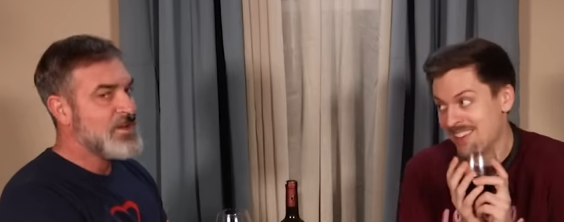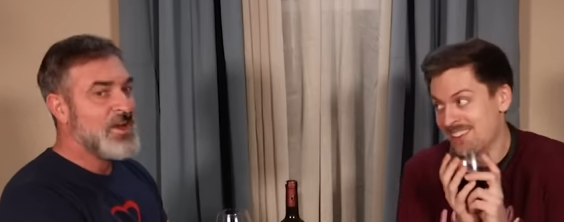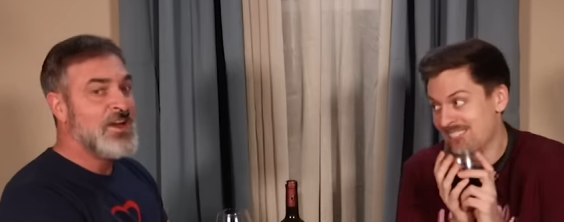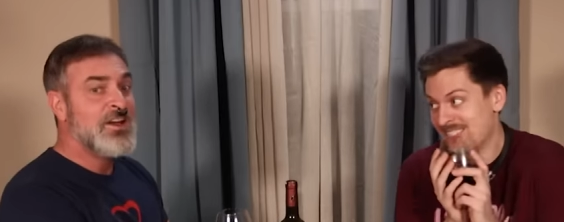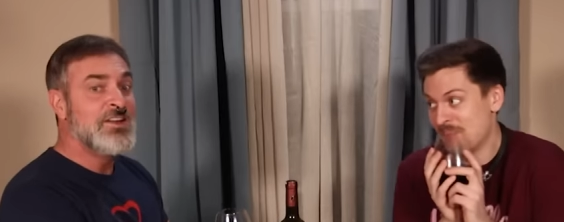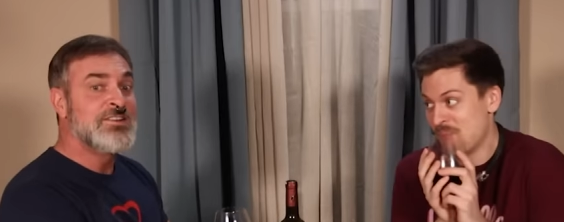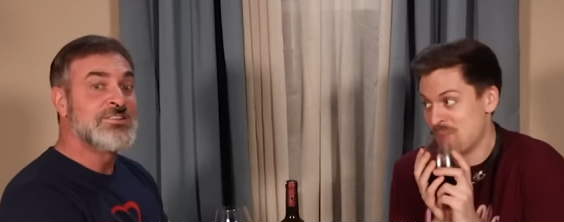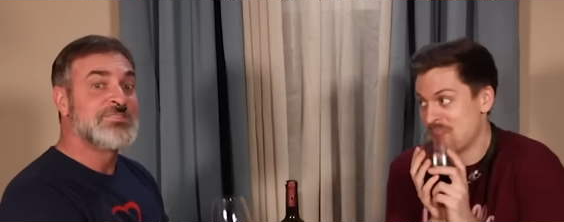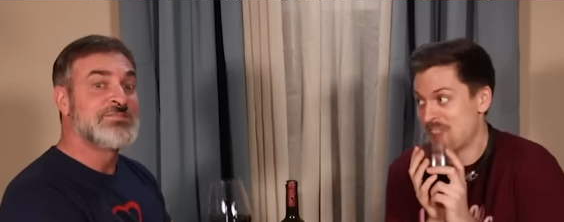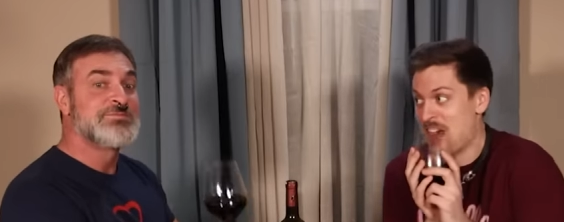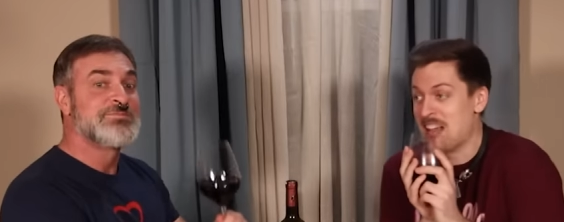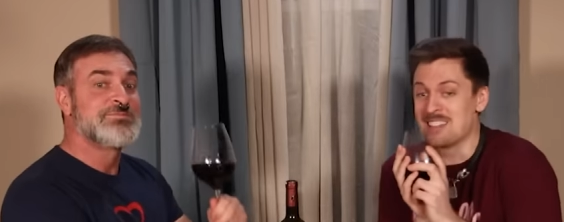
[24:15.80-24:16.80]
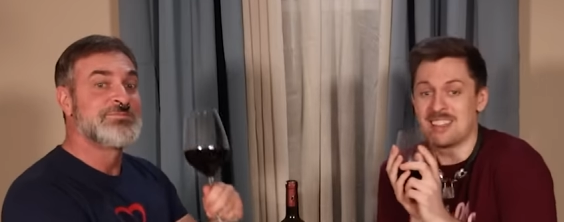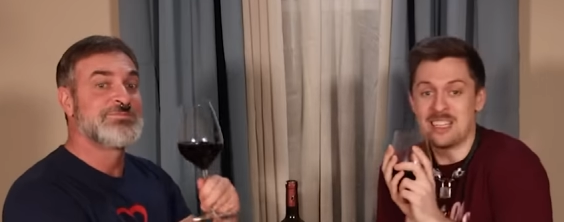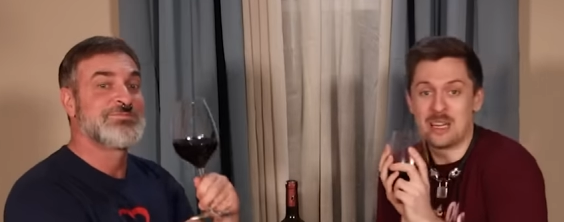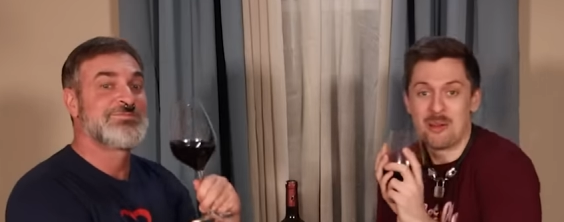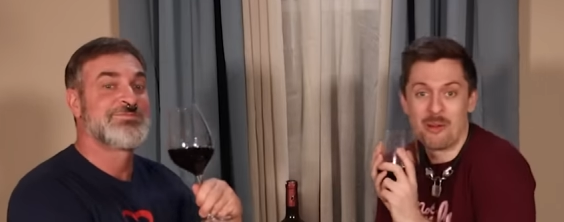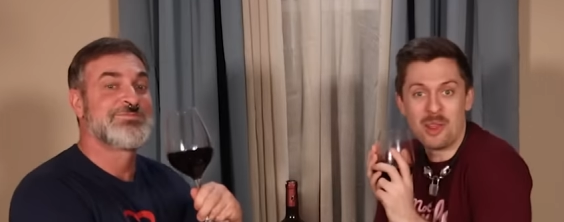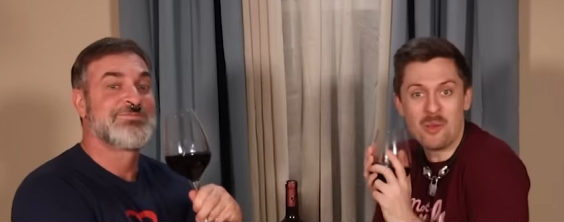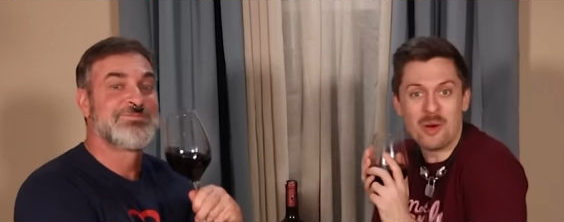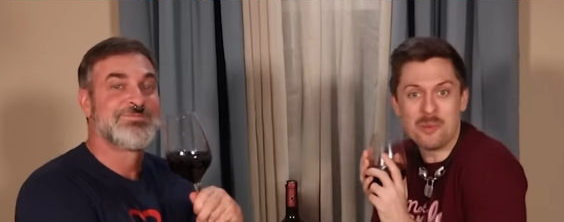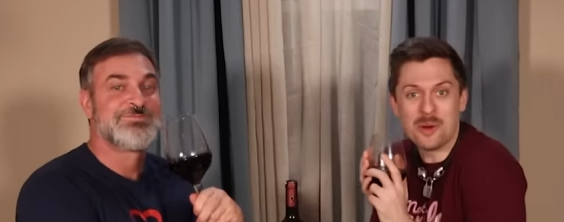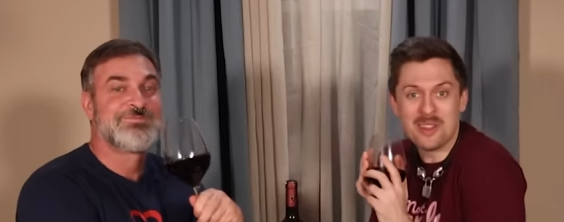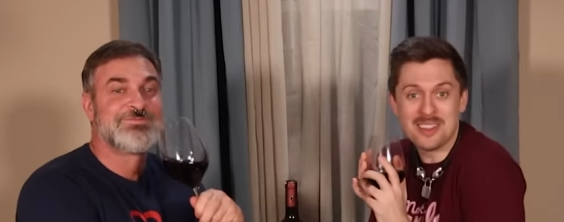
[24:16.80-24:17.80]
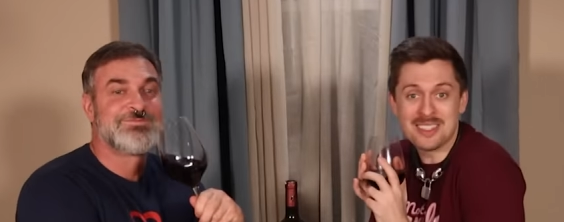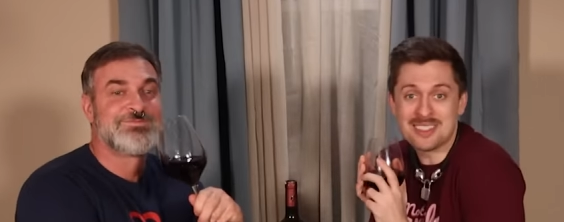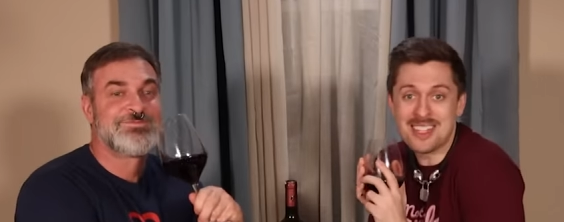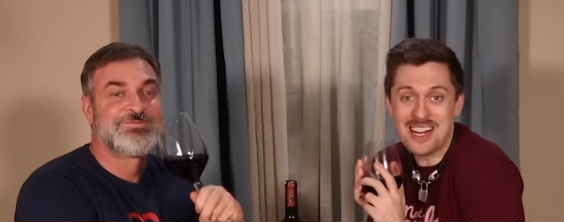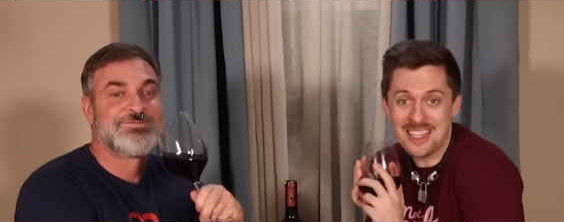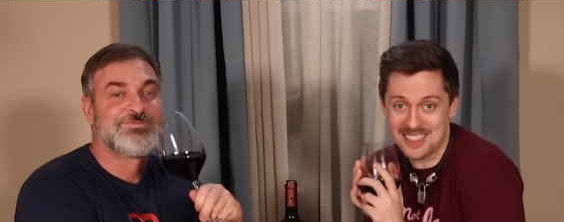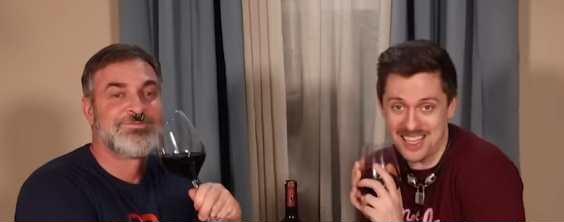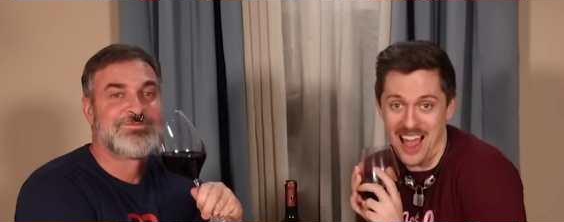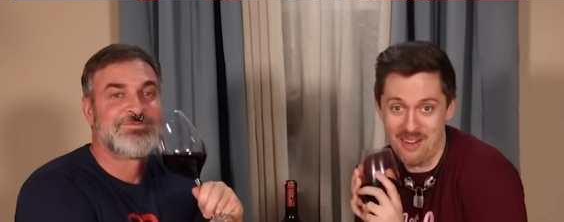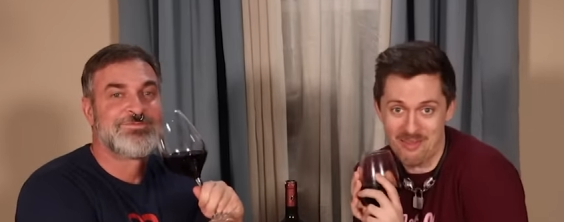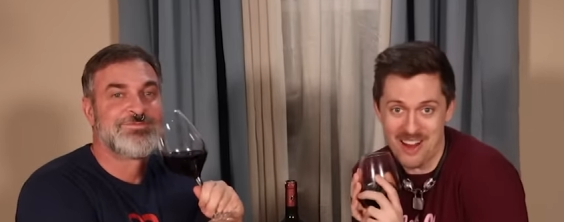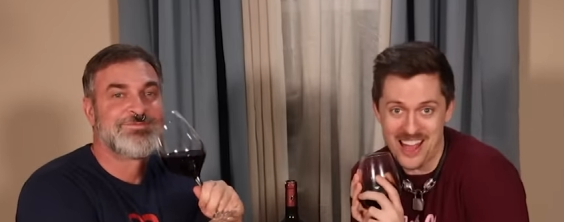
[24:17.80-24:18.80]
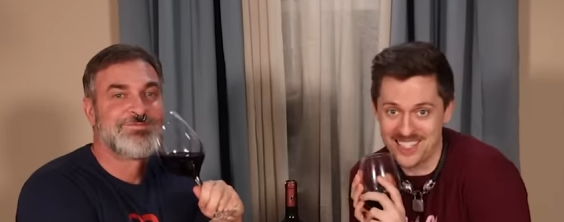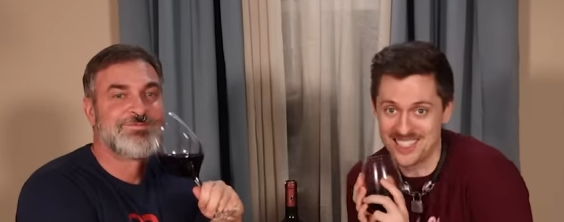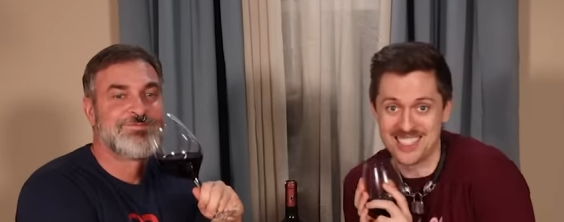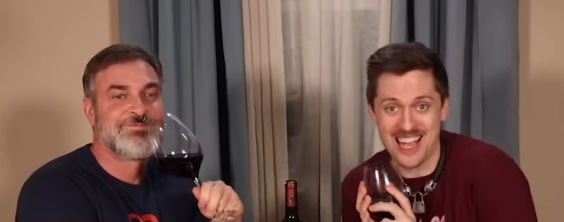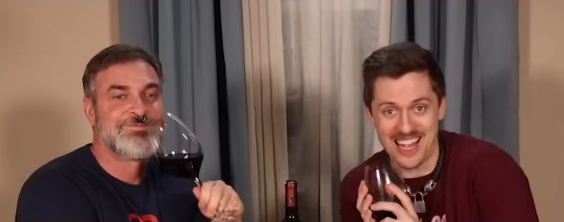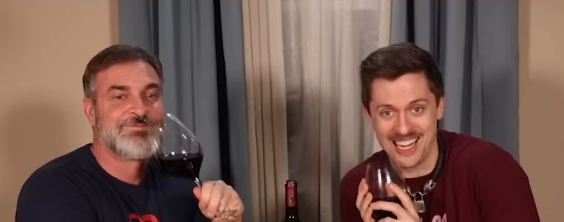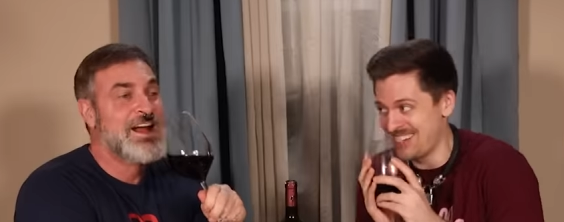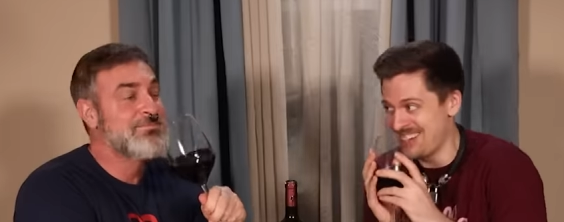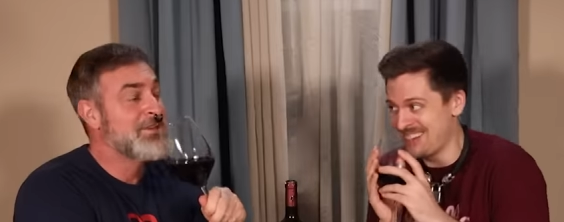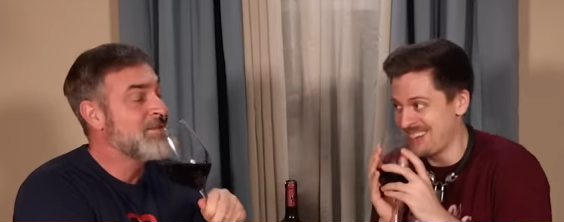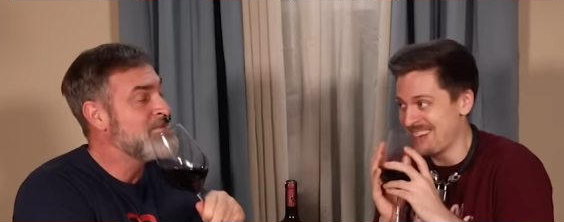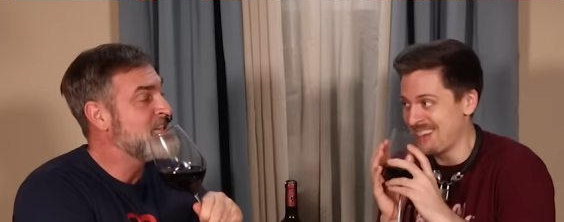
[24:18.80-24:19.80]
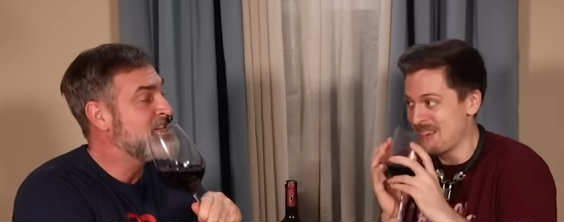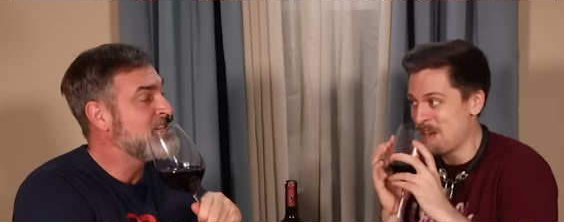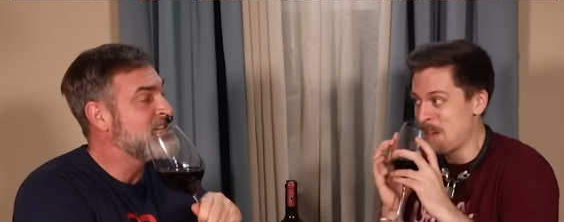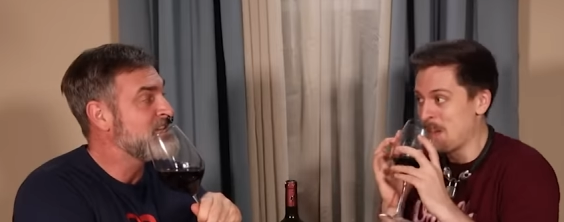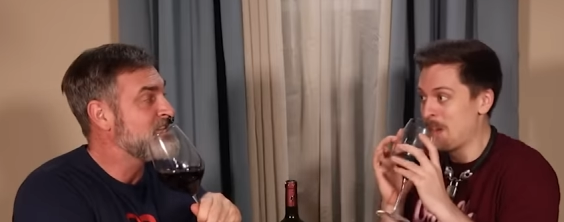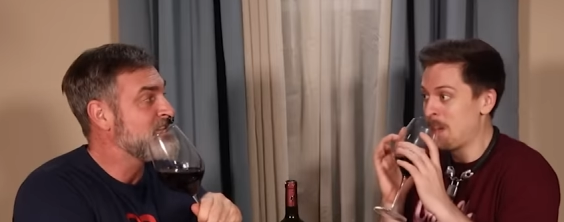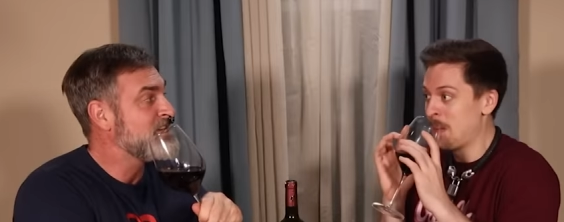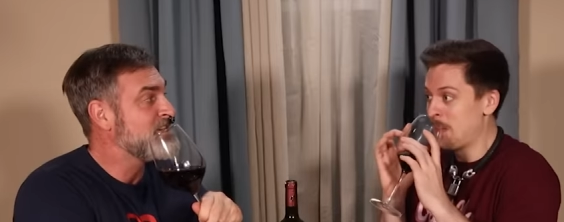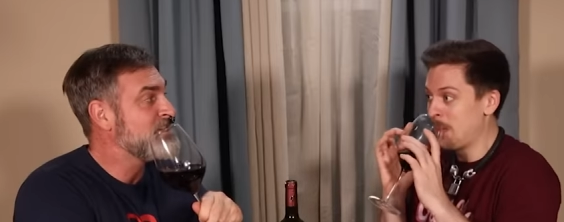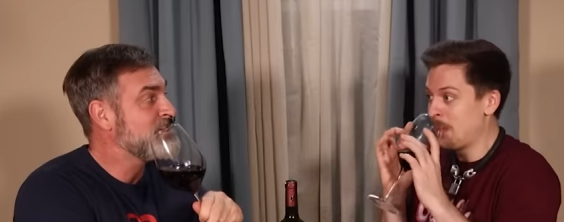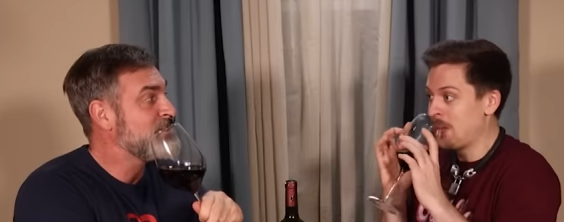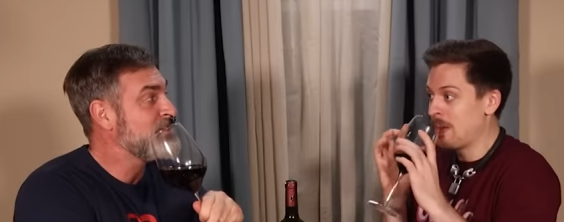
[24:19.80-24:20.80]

Speaker 1: Oh. That's literally what one of the studies I read said. I may be
Speaker 2: easy tonight.